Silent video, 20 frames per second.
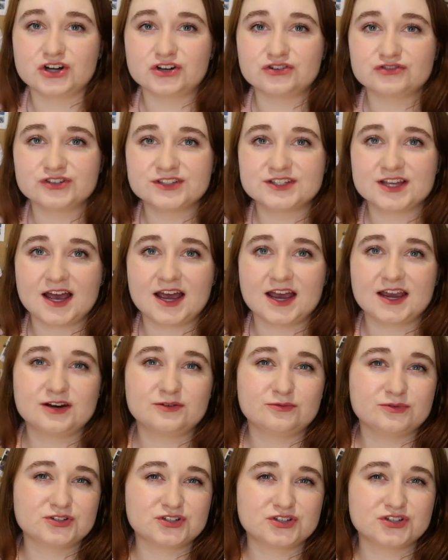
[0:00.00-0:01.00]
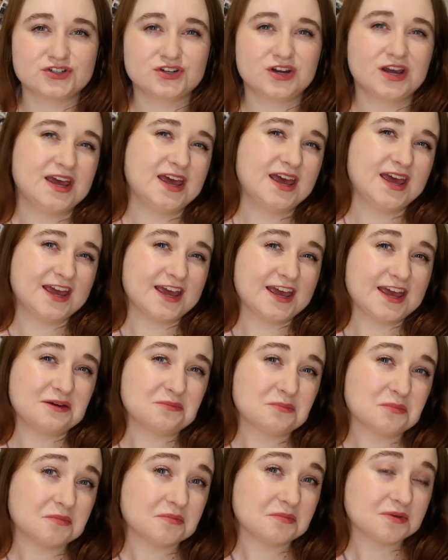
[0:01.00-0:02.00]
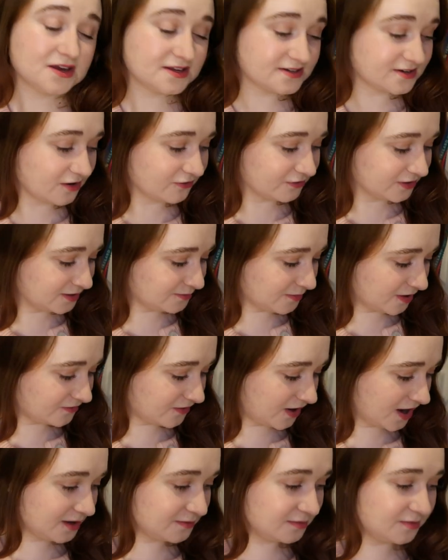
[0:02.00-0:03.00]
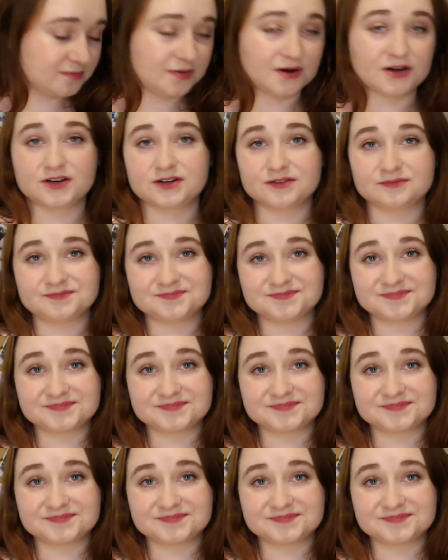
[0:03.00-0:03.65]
countryside, which is not really my vibe, but